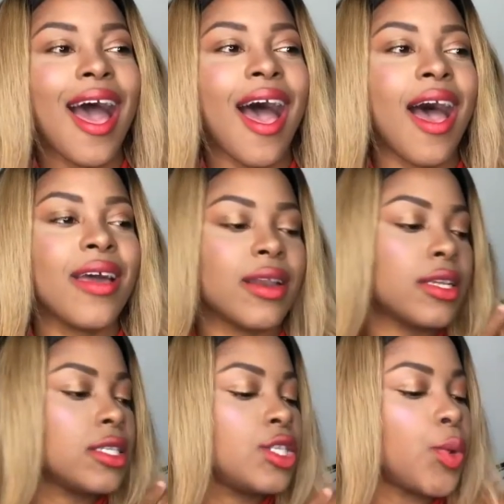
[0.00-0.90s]

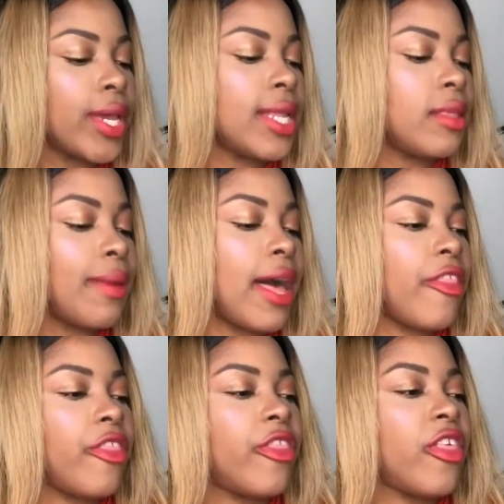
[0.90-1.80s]
and soak it in the
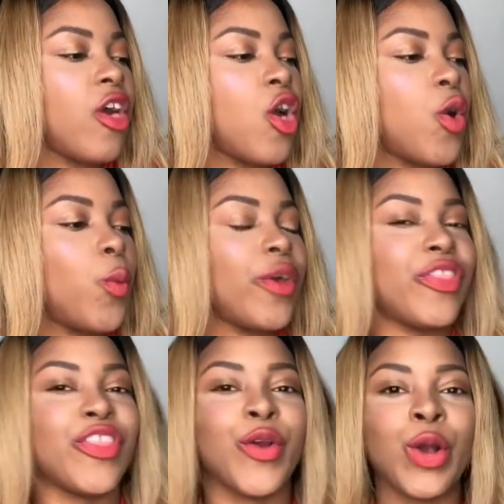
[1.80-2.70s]
bath
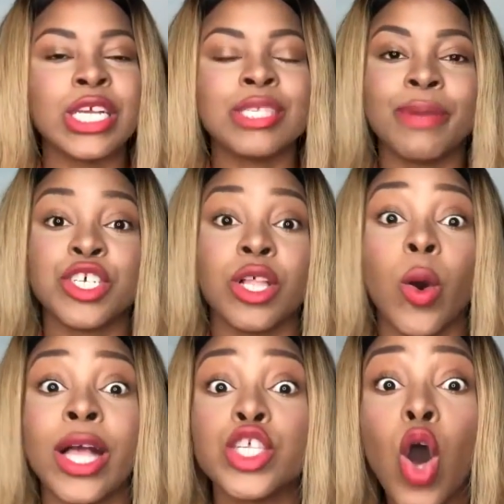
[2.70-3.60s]
with your special oils.